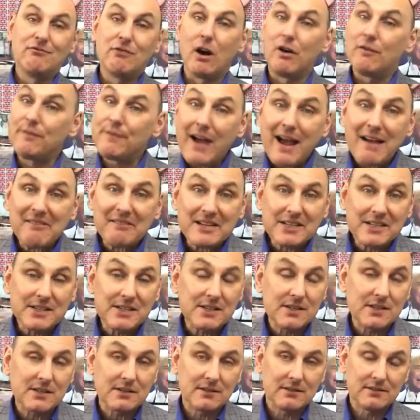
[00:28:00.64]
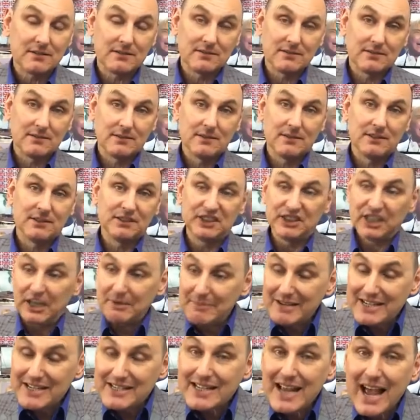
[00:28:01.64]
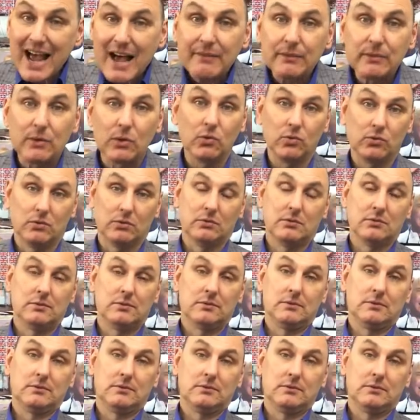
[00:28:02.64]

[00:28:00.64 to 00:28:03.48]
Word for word: Rolf Harris, Jimmy Savile,